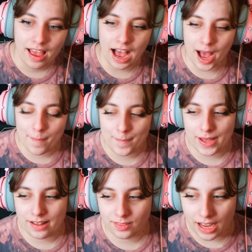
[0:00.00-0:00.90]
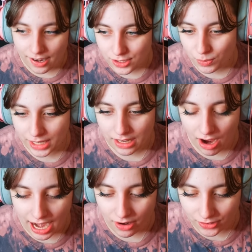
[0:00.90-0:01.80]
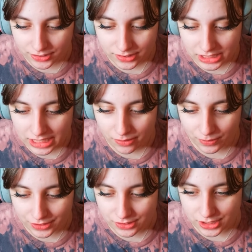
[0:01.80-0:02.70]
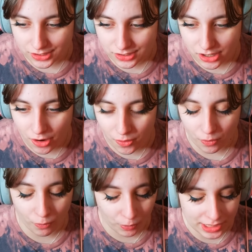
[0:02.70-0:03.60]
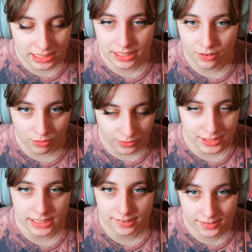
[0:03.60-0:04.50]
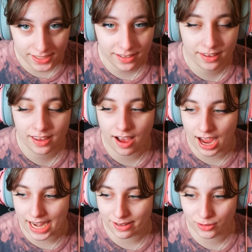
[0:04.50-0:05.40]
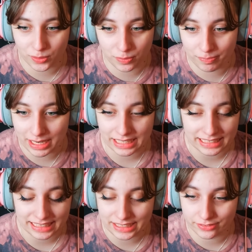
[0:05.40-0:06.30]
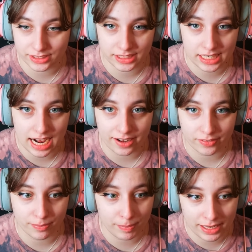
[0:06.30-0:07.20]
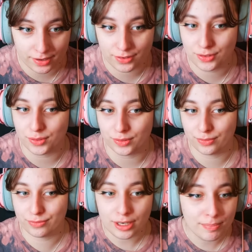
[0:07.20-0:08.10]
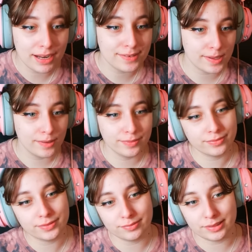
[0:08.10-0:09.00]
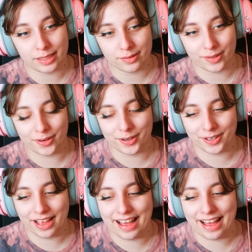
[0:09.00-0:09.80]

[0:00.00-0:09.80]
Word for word: Um, last week, I honestly was just really, really sick. I could barely even get out of bed to feed myself let alone